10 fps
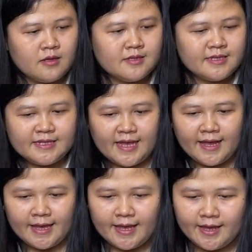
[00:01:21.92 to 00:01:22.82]
The
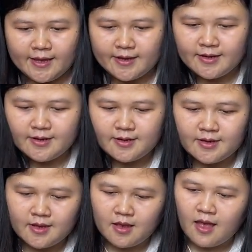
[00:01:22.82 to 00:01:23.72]
silky
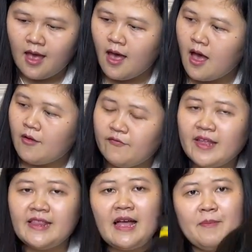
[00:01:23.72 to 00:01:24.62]

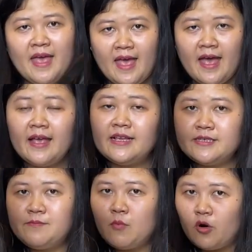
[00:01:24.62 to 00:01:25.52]
Vietnam hair is
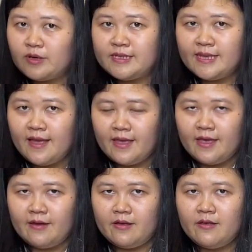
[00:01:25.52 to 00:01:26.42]
more
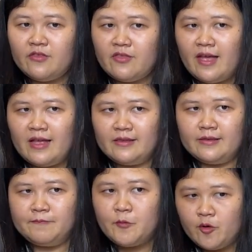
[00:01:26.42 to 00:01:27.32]
silkier
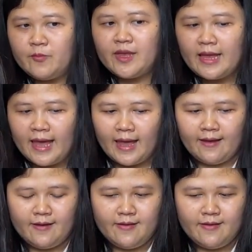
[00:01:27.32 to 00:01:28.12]
than Burmese hair.